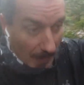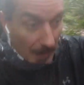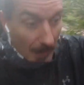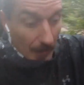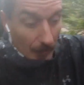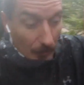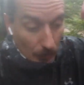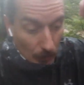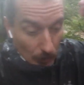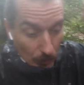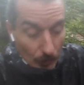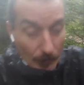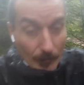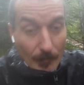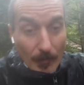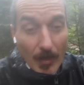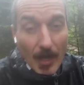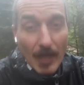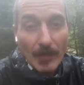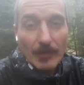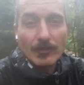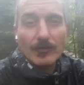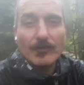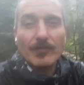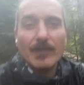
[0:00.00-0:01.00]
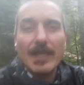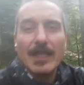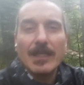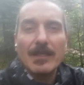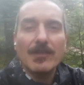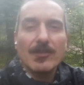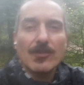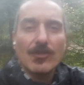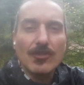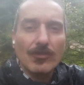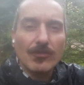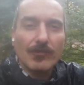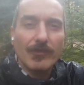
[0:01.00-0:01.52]
You moderate
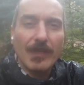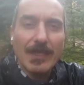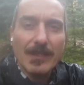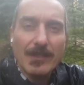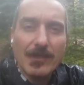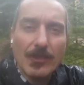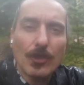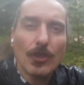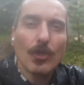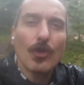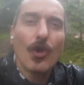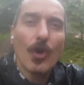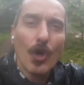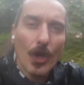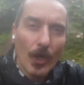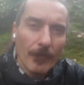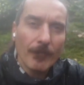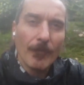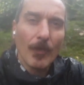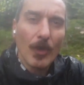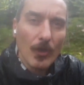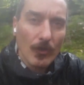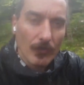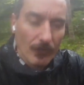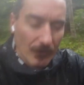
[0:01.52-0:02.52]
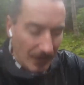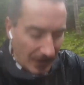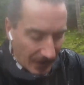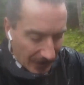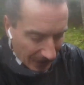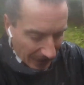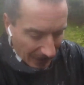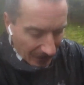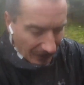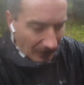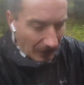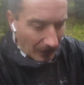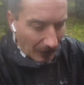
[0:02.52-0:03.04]
stress hormones
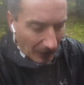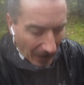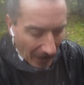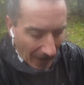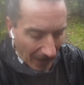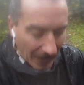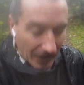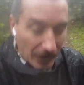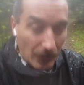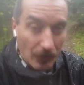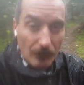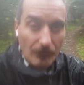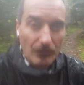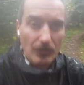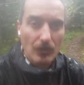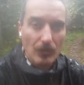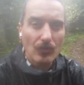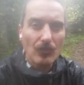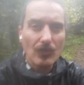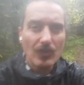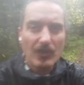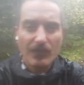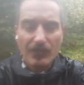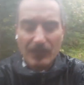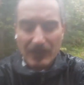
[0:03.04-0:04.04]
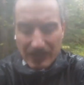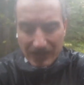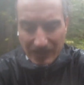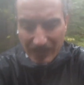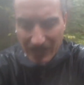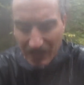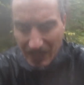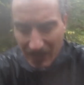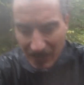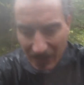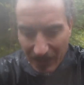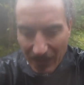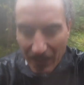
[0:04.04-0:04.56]
in the body. You reduce
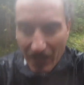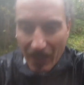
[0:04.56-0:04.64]
fatigue.